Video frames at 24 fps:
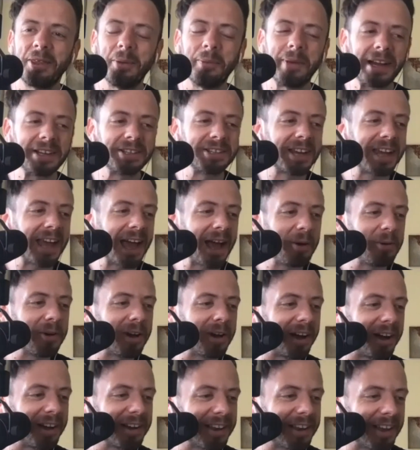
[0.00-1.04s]
The magic
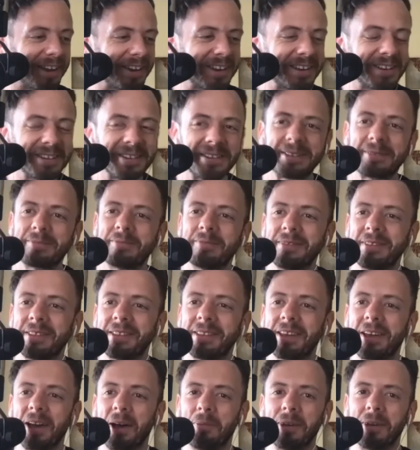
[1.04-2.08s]
hour. I
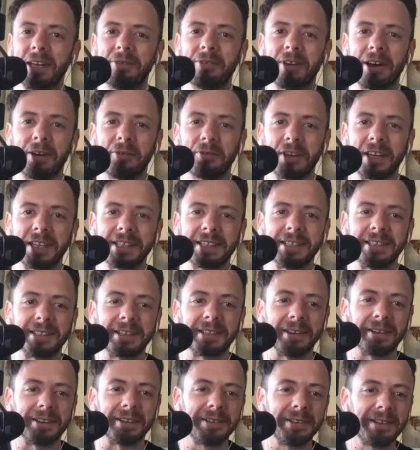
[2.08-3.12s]
can't believe how fast it's
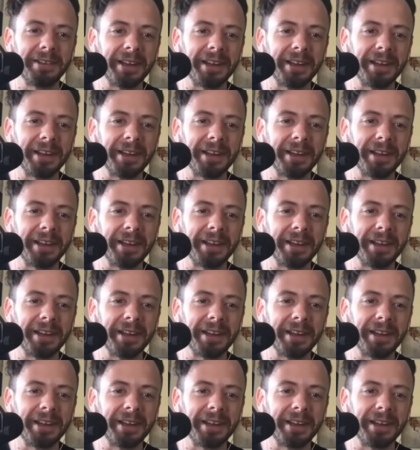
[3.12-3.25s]
gone.